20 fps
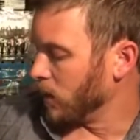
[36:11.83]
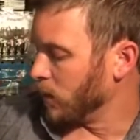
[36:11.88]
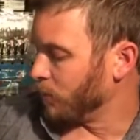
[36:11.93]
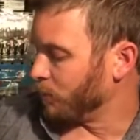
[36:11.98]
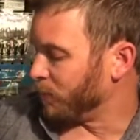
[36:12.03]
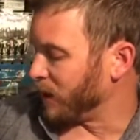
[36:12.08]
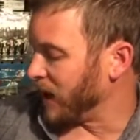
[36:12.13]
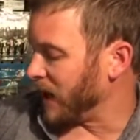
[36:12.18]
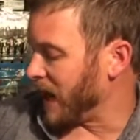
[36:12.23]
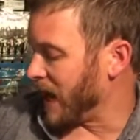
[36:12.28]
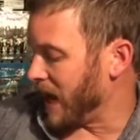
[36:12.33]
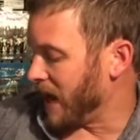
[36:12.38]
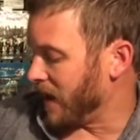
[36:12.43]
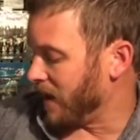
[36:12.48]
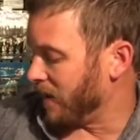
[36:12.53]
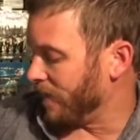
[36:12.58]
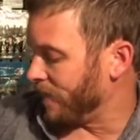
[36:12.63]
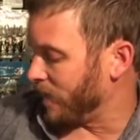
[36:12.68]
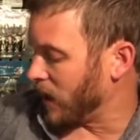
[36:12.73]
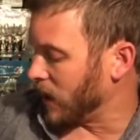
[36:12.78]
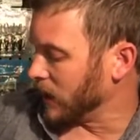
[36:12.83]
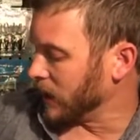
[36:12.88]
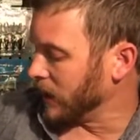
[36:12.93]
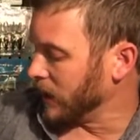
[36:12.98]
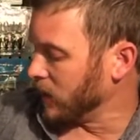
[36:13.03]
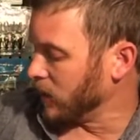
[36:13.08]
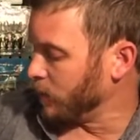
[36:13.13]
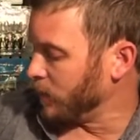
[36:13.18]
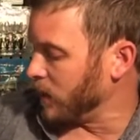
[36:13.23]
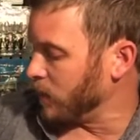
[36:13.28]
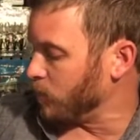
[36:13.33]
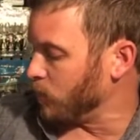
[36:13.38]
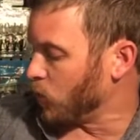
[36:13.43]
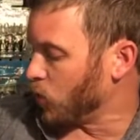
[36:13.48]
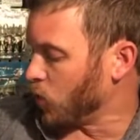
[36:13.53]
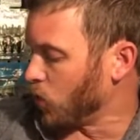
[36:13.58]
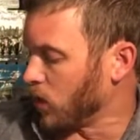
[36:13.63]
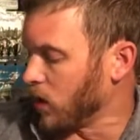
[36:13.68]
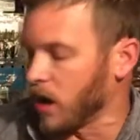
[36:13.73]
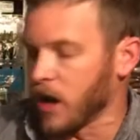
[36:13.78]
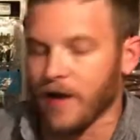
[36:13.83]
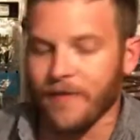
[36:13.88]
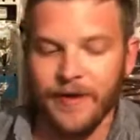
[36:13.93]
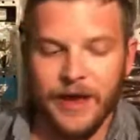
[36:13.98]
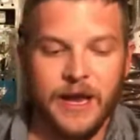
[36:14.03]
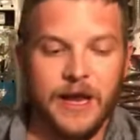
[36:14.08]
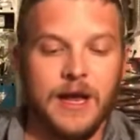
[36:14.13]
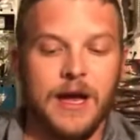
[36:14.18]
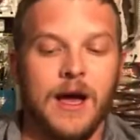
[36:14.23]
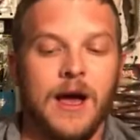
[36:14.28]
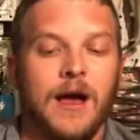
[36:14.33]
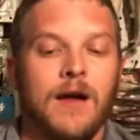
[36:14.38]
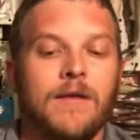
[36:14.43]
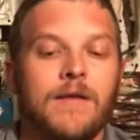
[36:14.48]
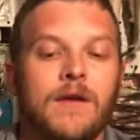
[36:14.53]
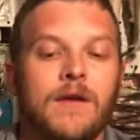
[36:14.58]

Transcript: but have a little bit more of a